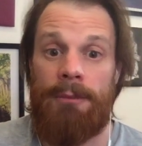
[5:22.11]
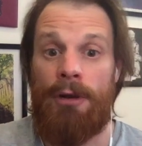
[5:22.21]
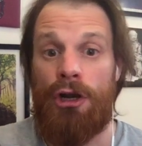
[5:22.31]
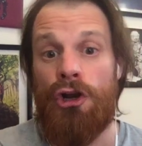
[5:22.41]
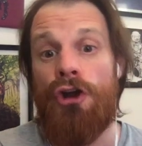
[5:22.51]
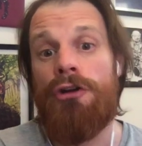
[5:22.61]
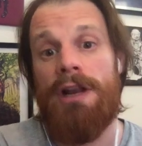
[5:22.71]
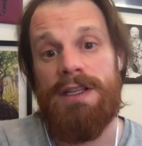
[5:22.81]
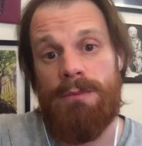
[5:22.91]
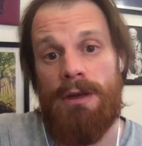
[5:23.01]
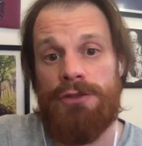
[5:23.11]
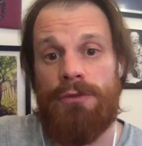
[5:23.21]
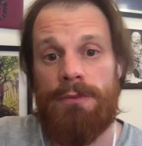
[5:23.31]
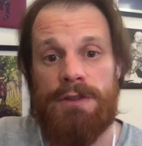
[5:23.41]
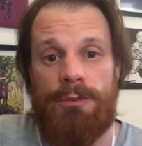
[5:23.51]
learn as much
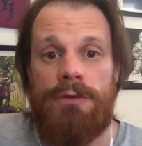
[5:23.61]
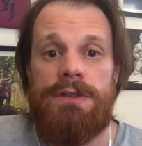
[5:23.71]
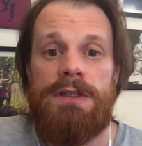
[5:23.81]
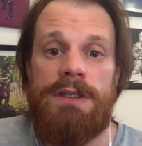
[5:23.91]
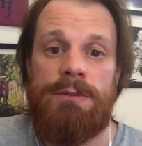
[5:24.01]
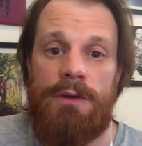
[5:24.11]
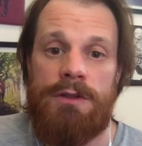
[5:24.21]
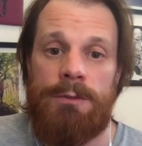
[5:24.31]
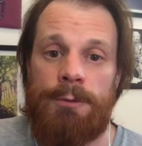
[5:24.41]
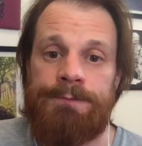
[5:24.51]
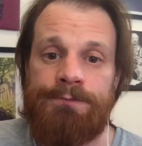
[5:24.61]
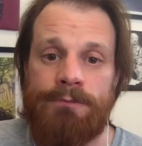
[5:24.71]
from this process as possible.